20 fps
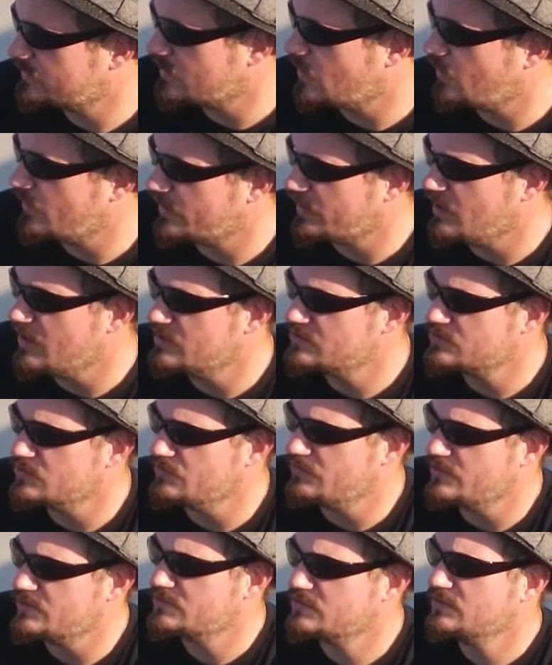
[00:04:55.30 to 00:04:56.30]
to call it, Gonzo
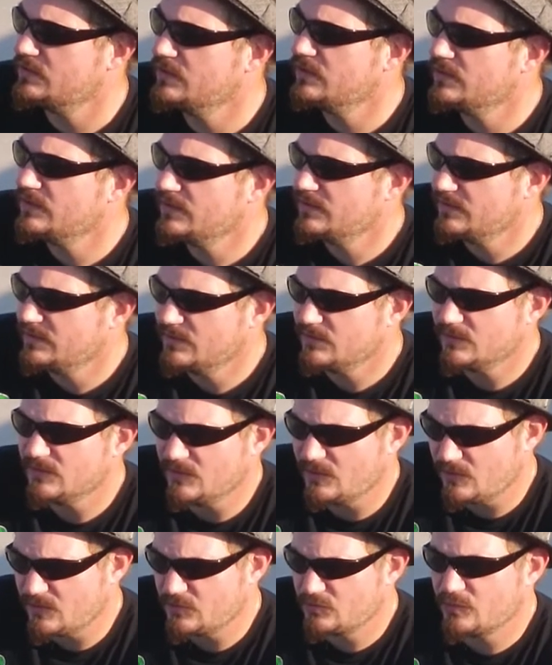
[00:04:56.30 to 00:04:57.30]
vision.
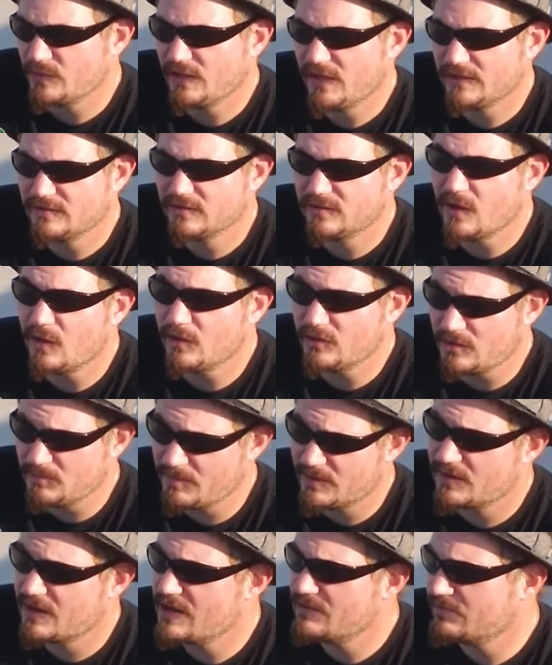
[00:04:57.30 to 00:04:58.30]
or as we like to call it, you
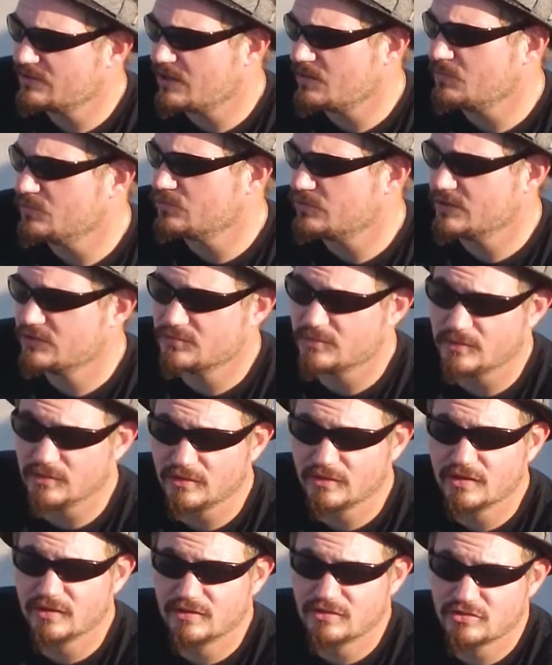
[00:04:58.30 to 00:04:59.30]
better have a couple drinks before you
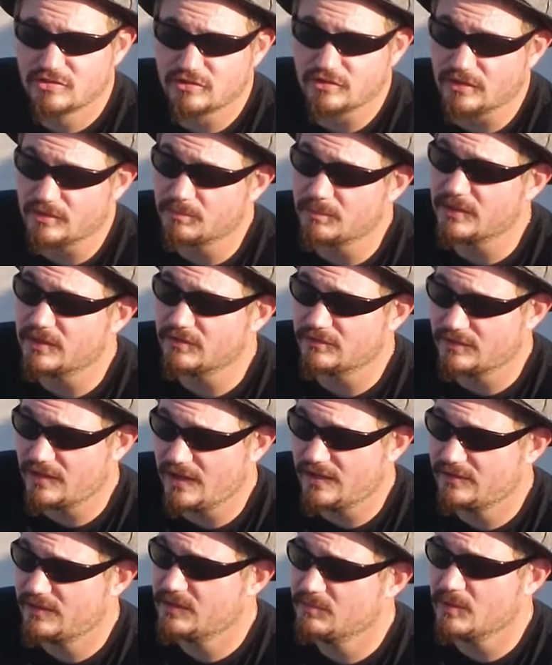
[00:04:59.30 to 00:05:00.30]
look at this shit, because
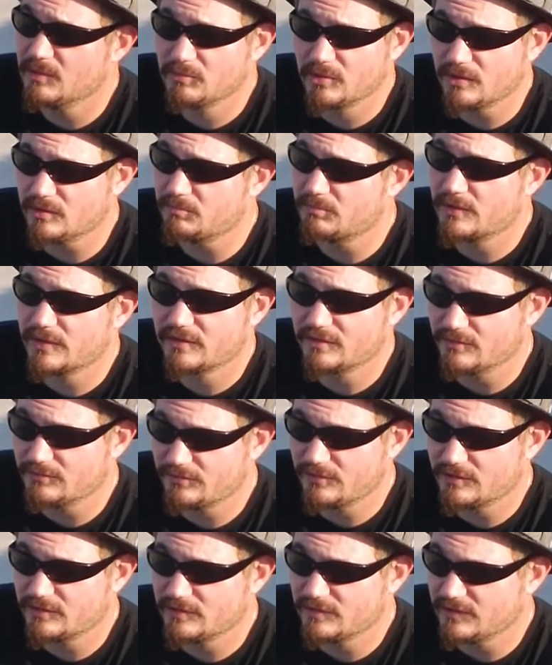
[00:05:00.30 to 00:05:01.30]
goddamn, I'm gonna break the
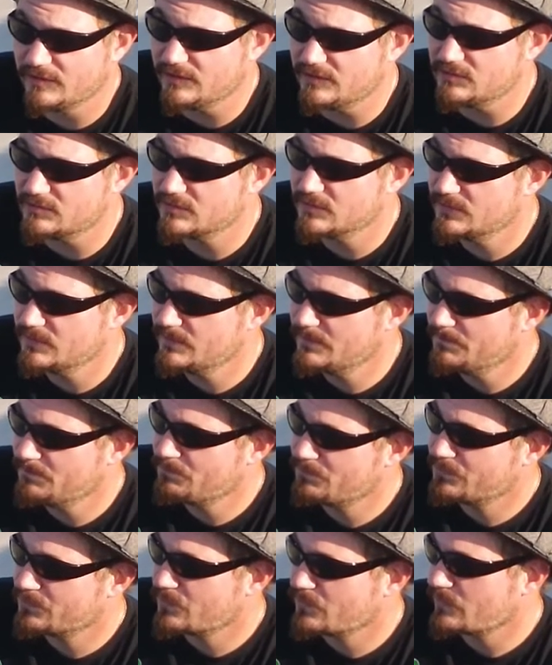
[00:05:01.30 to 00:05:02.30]
fucking lens.
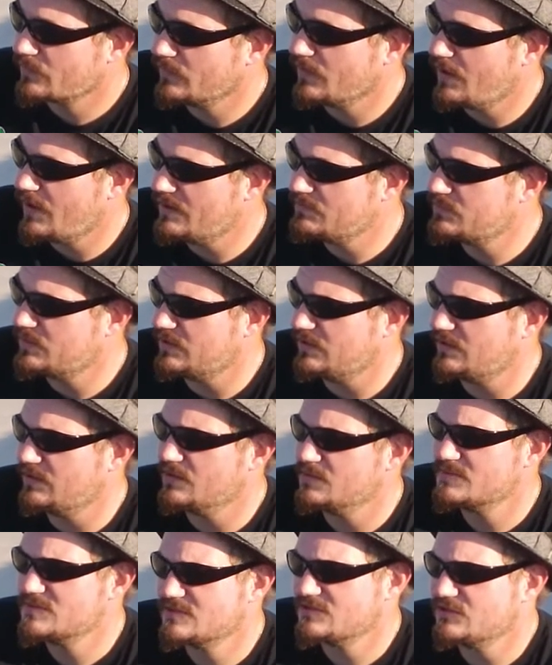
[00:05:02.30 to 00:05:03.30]
I'm kidding.
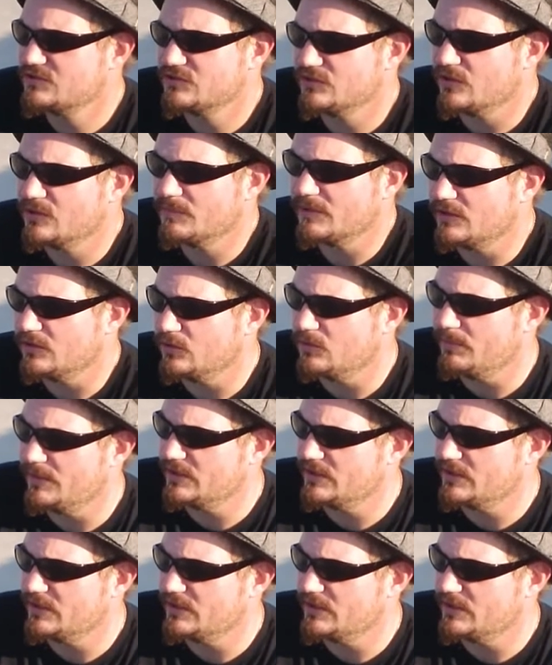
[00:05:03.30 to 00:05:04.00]
I'm such a charming little